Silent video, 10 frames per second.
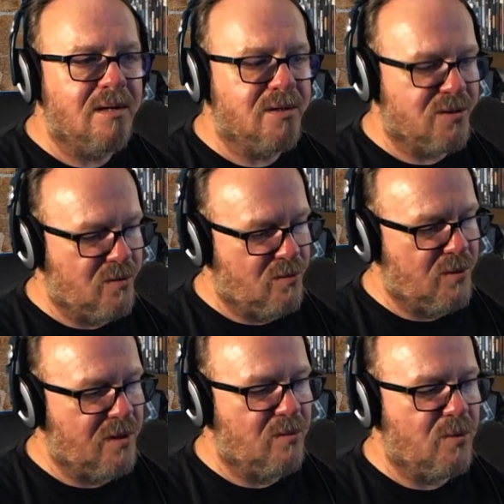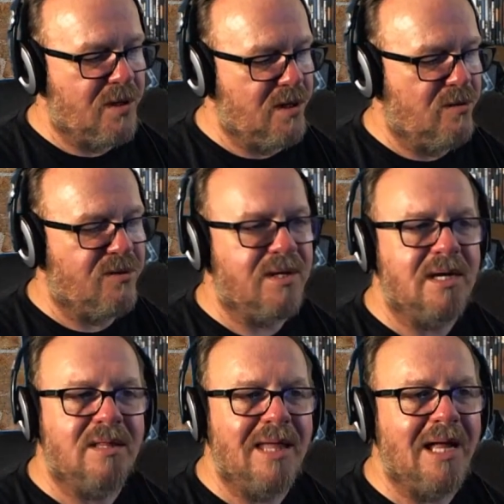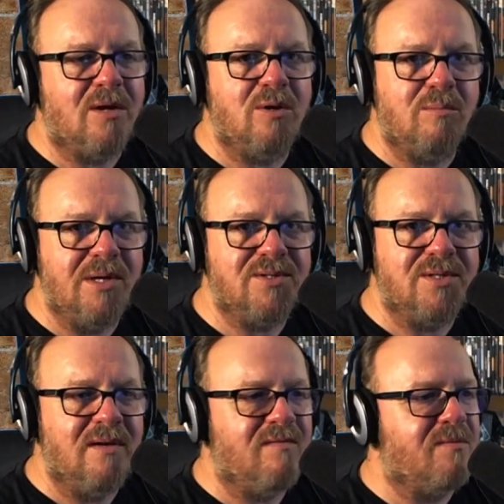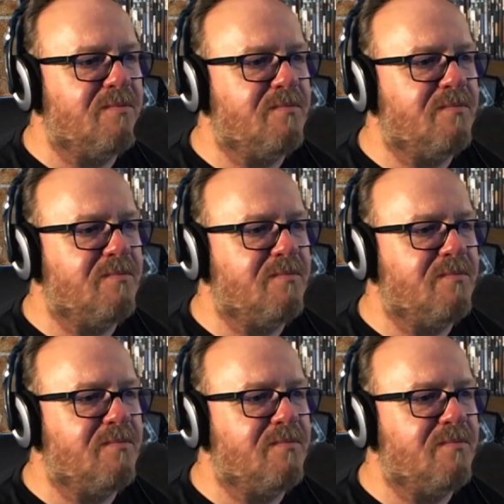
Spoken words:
So what do you think that could be, Steve?